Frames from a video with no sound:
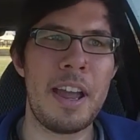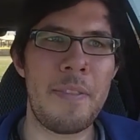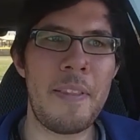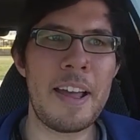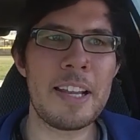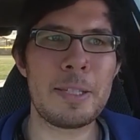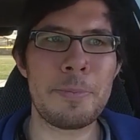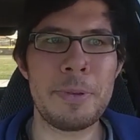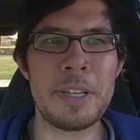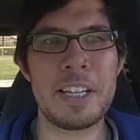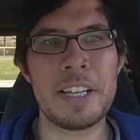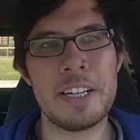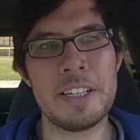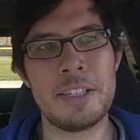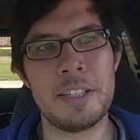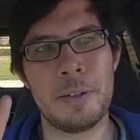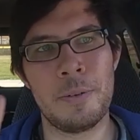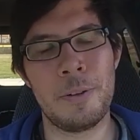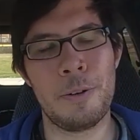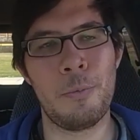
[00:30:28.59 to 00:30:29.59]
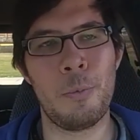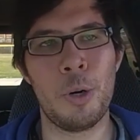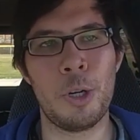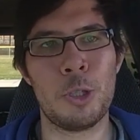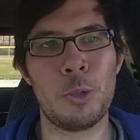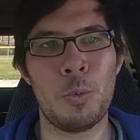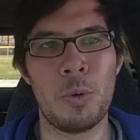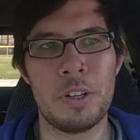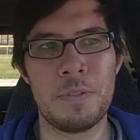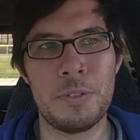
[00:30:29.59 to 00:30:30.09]
And that's because it
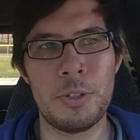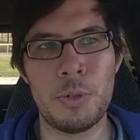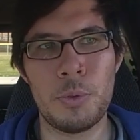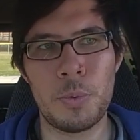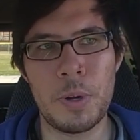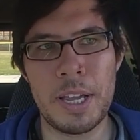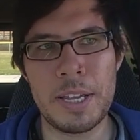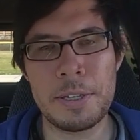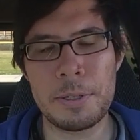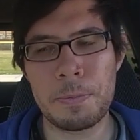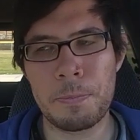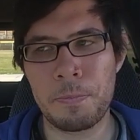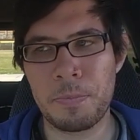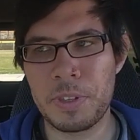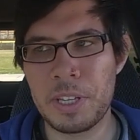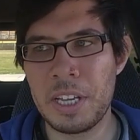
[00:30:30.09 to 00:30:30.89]
works one of two ways.